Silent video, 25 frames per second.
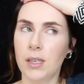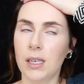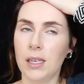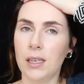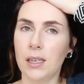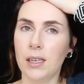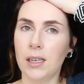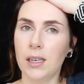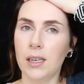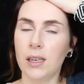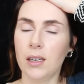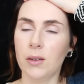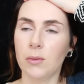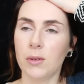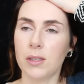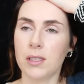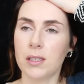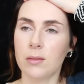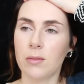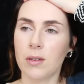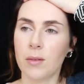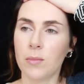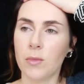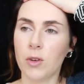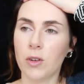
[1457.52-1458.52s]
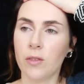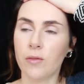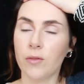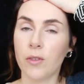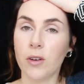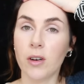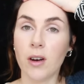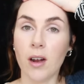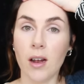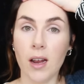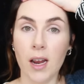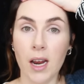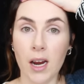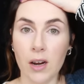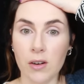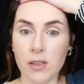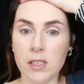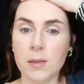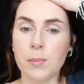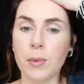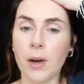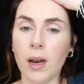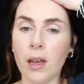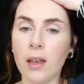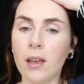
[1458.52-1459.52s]
Uh, what's the word I'm looking for? A
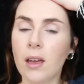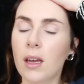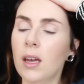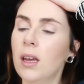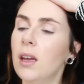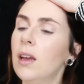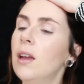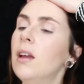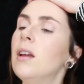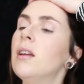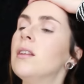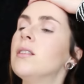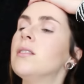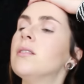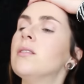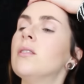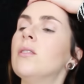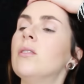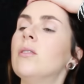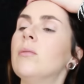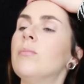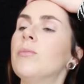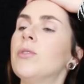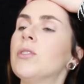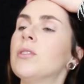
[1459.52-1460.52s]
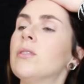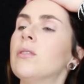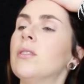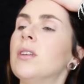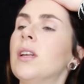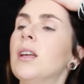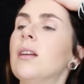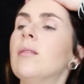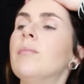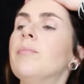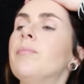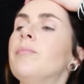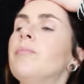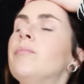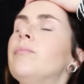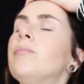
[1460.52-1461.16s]
hairspray. So I'm just gonna